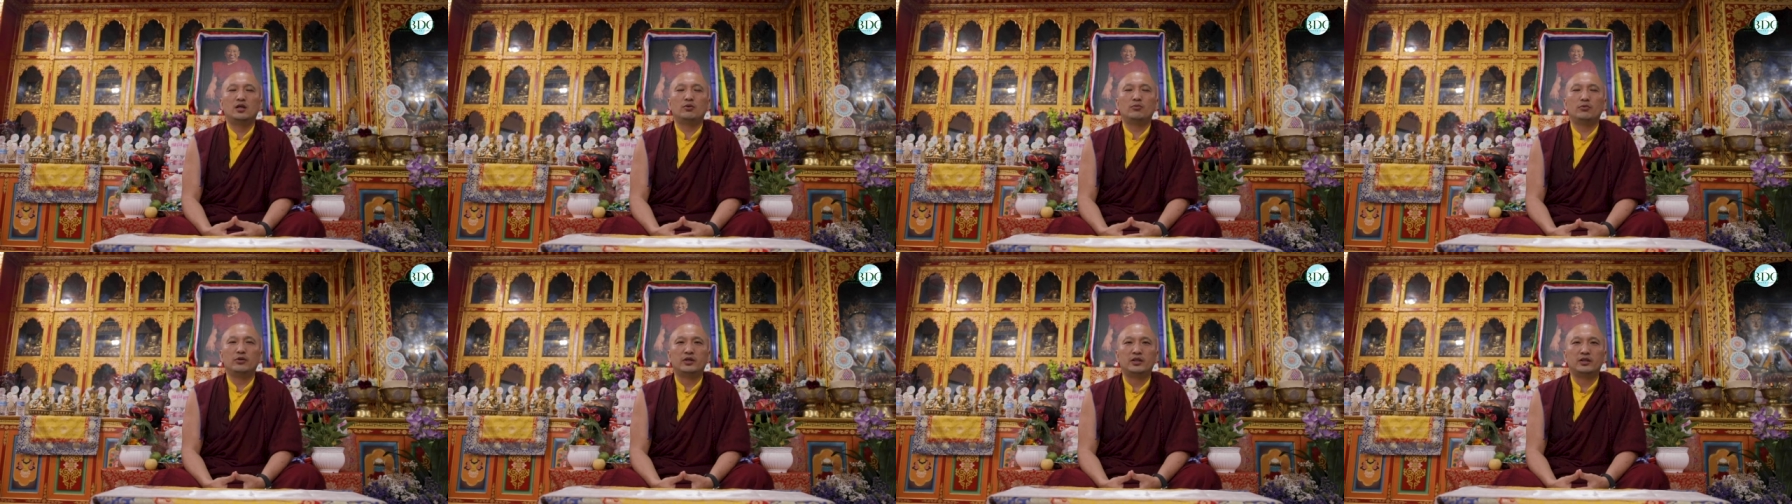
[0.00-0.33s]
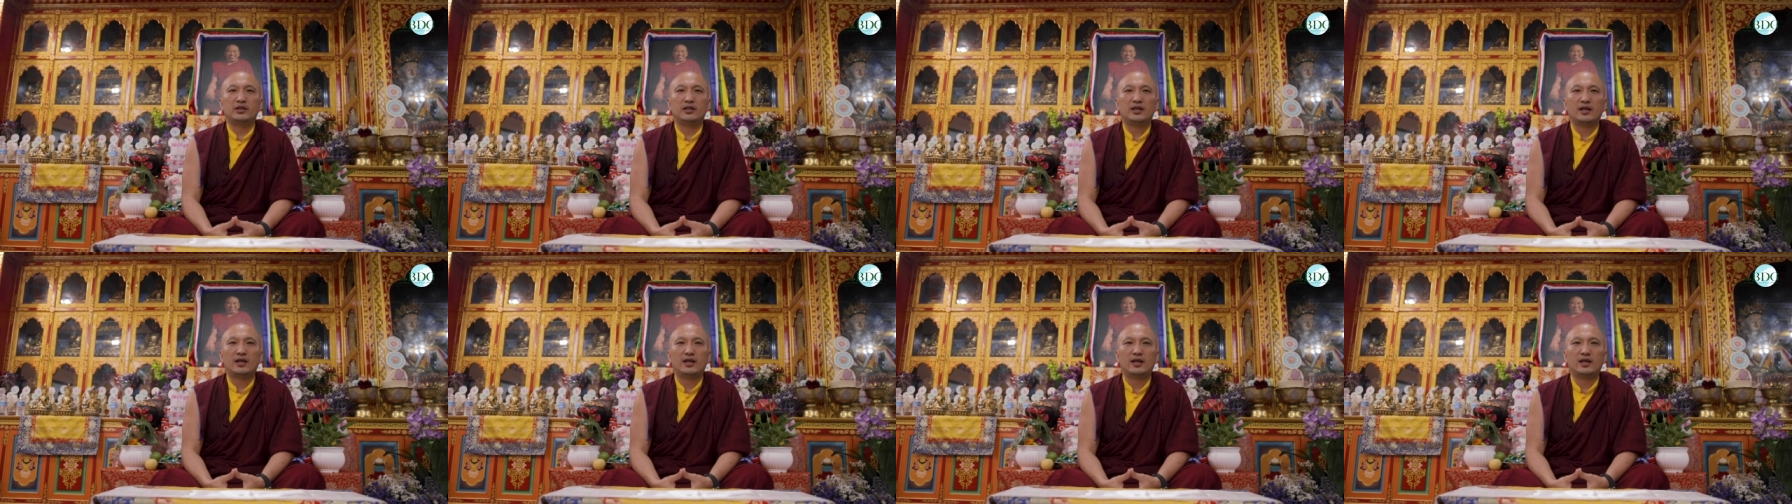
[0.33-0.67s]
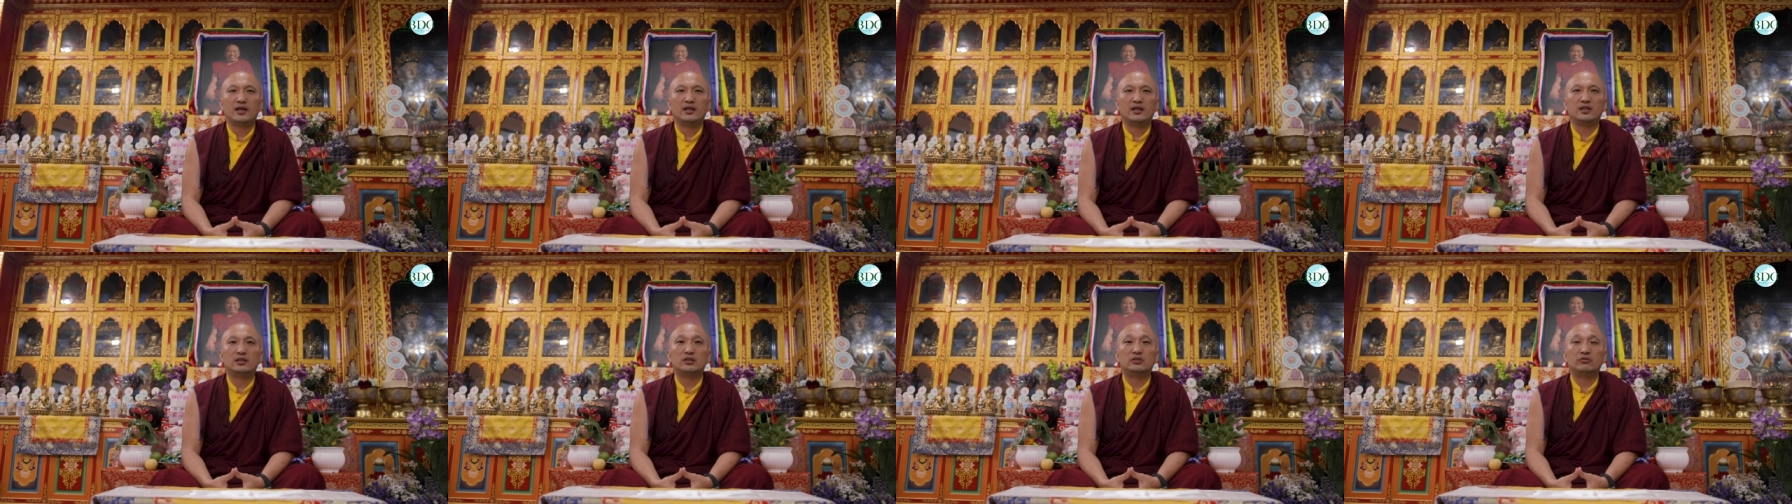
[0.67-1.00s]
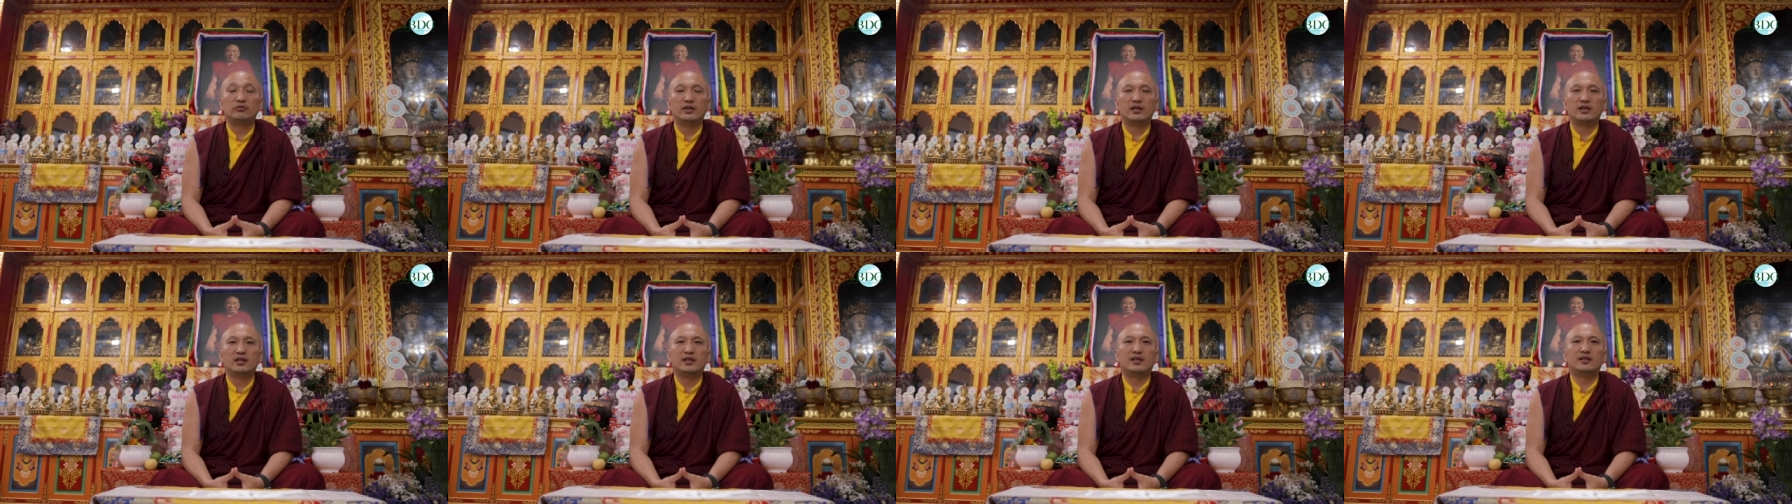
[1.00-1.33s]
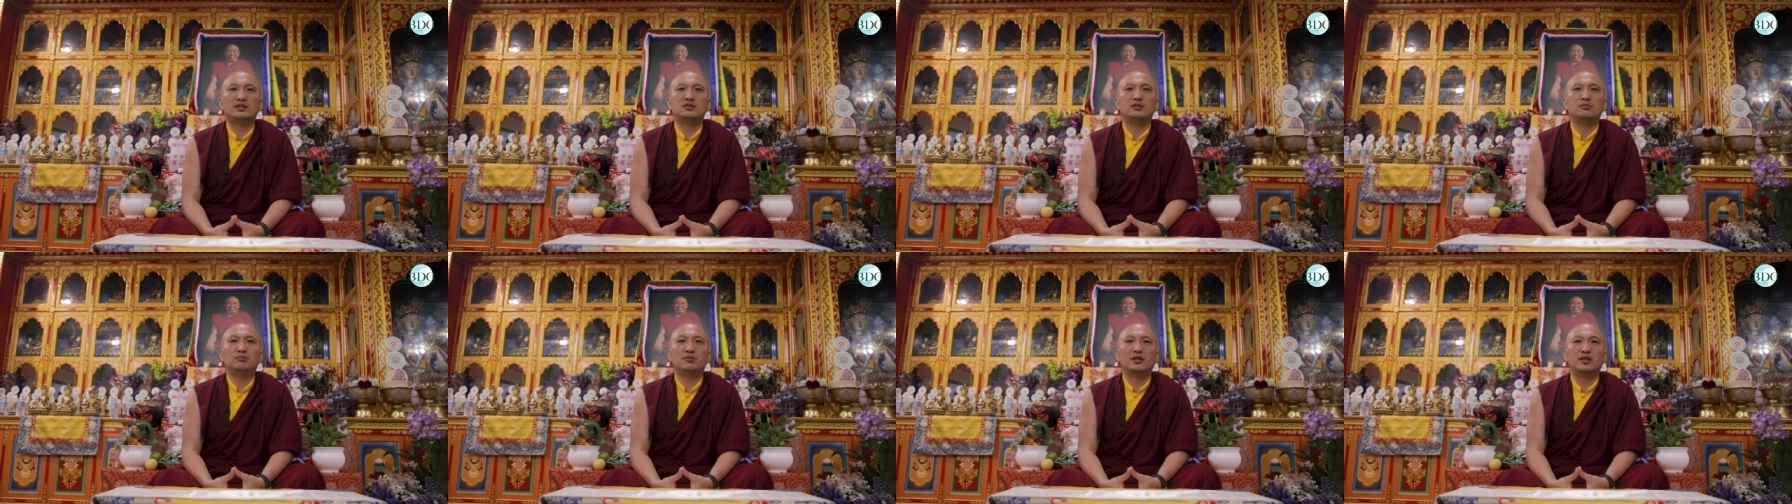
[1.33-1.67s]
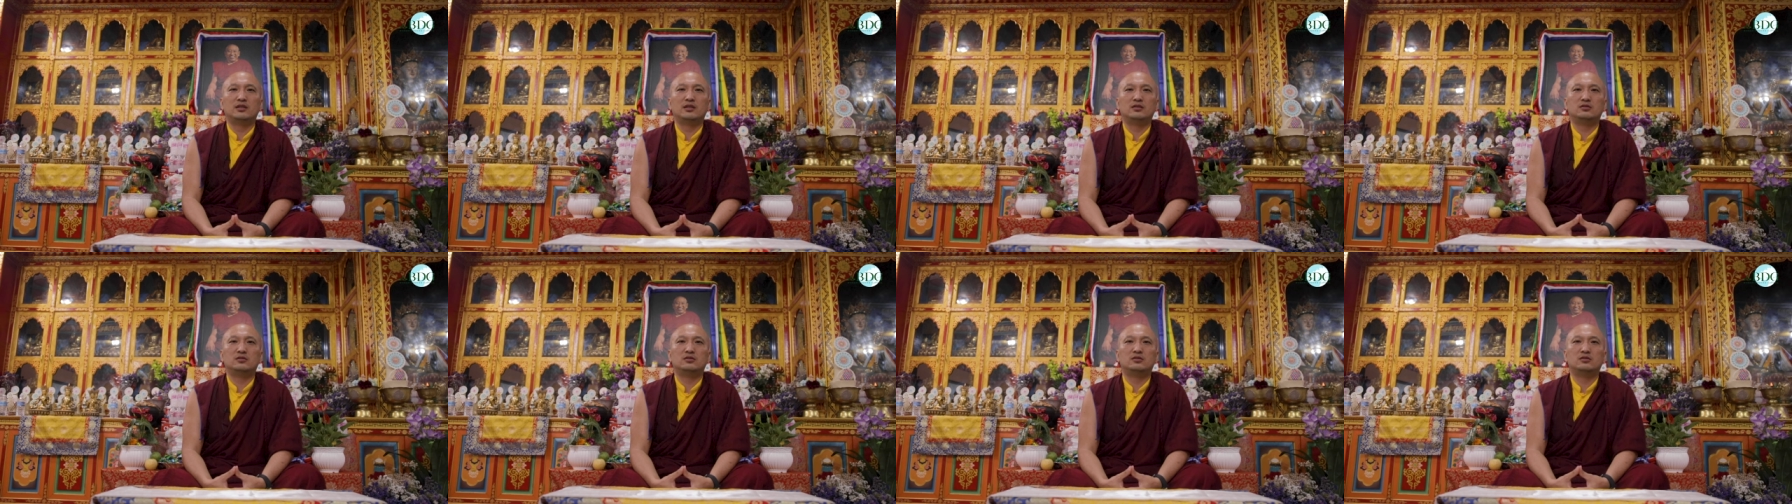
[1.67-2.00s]
very high realized
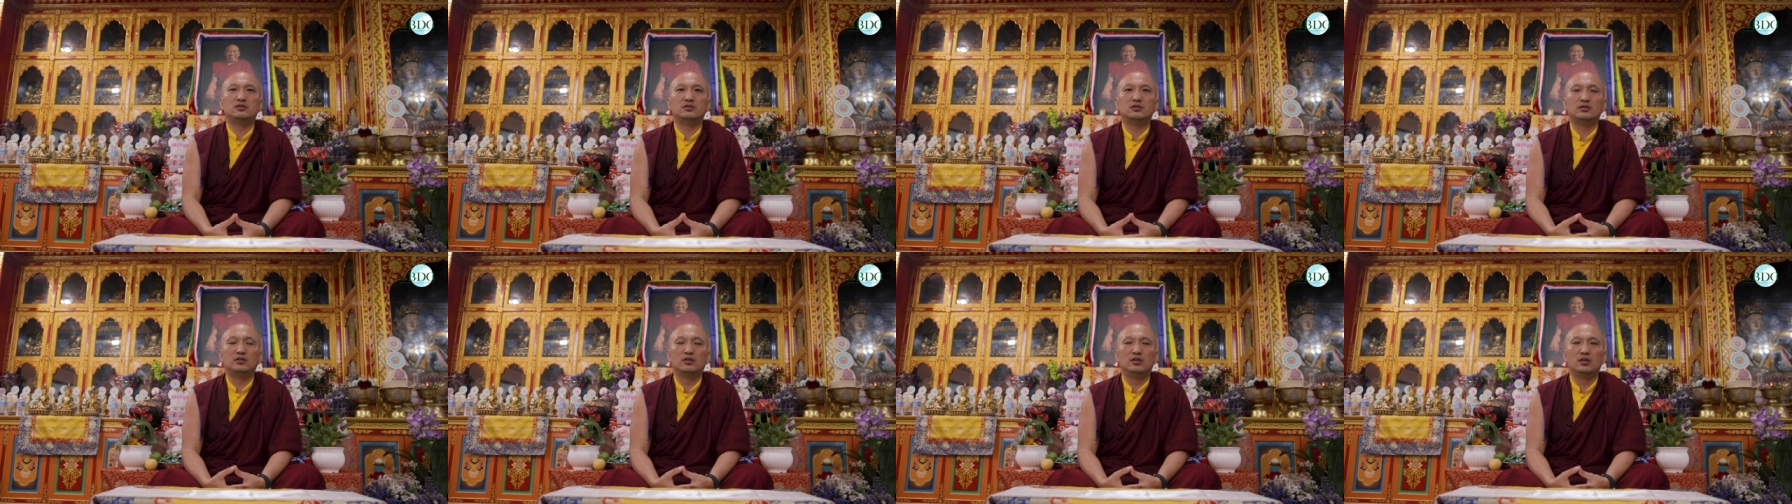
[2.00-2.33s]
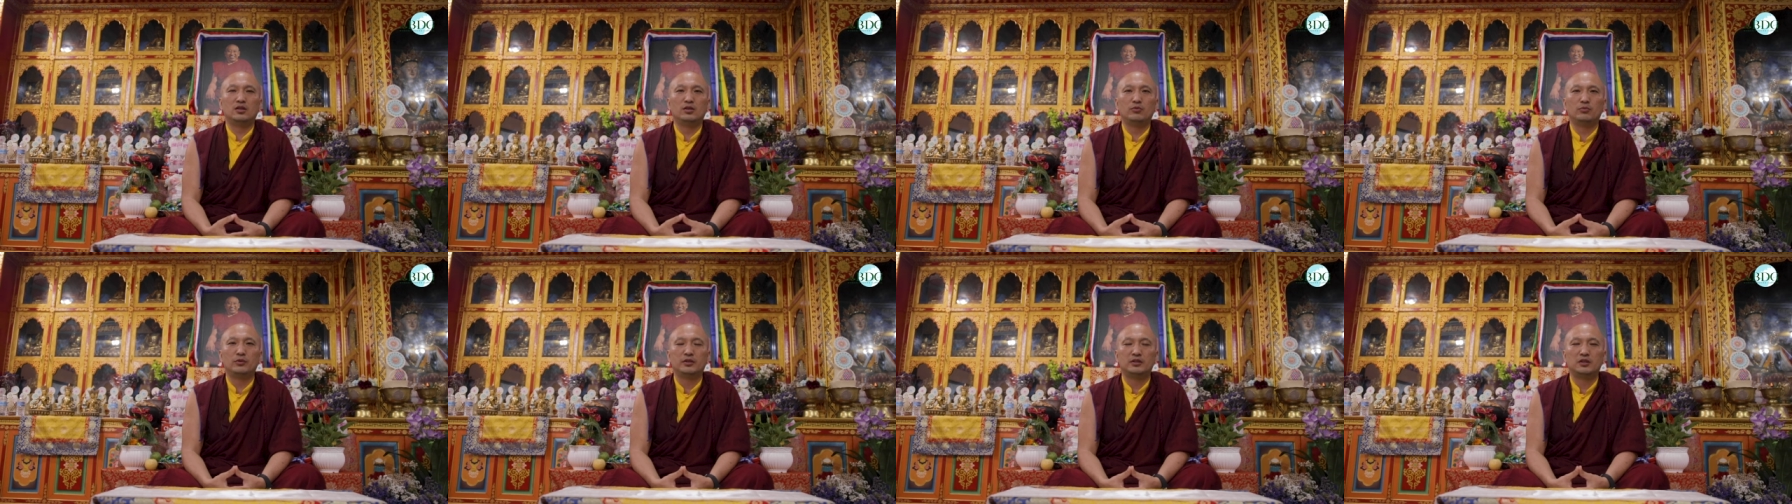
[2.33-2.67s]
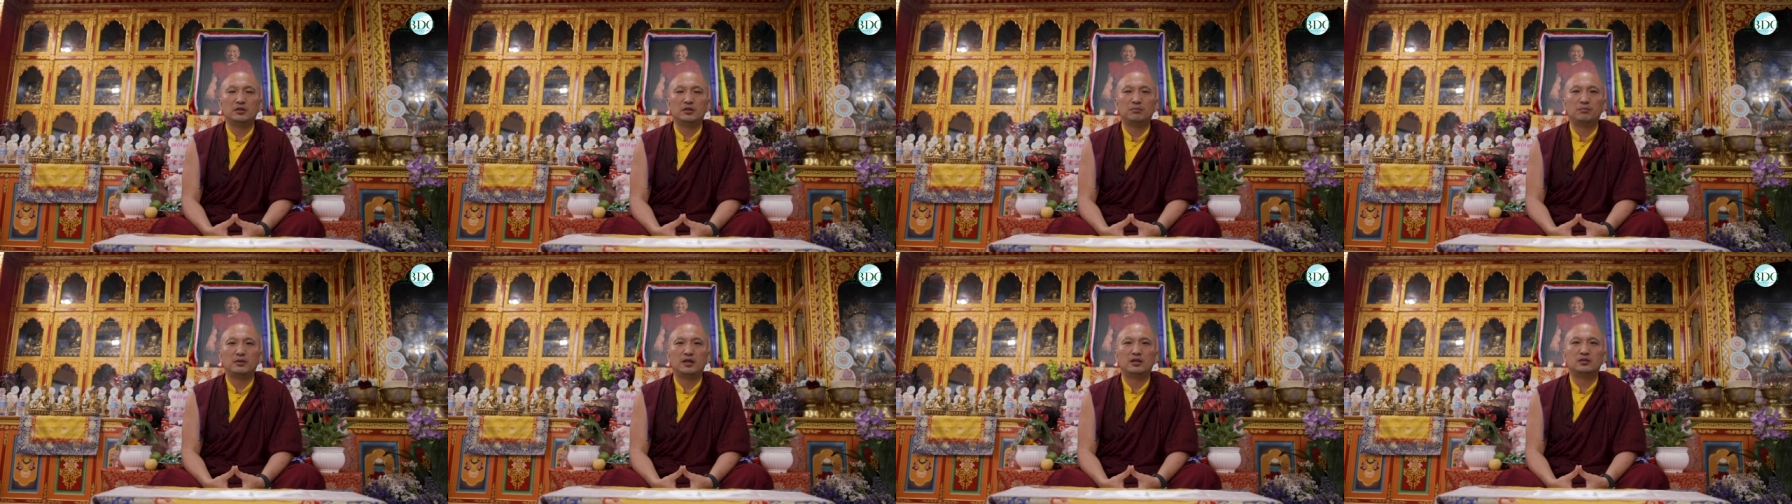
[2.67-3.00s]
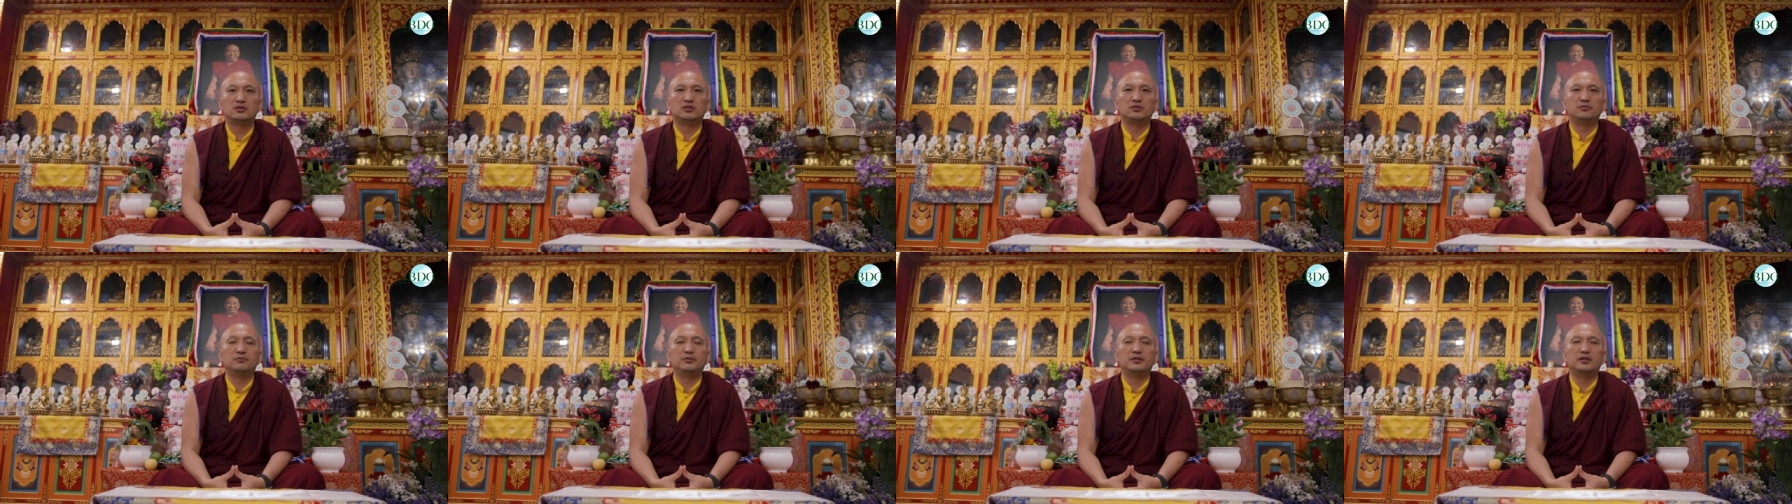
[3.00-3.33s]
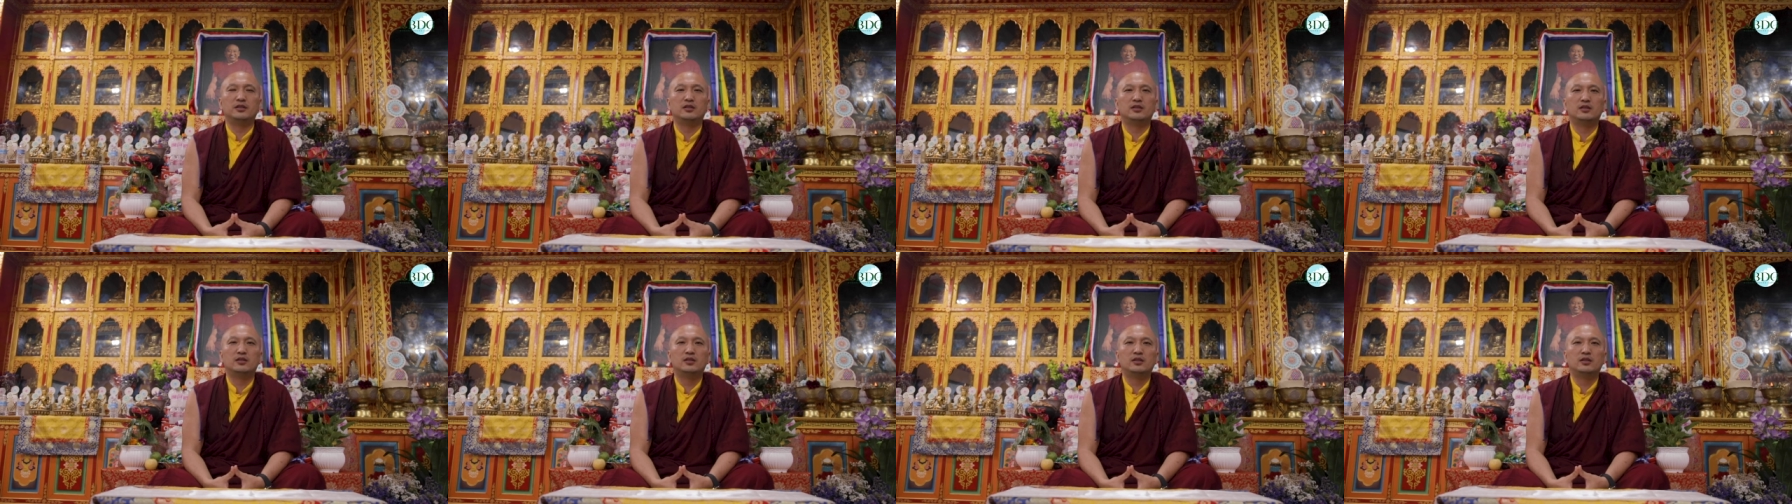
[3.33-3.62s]
masters, when they pass away,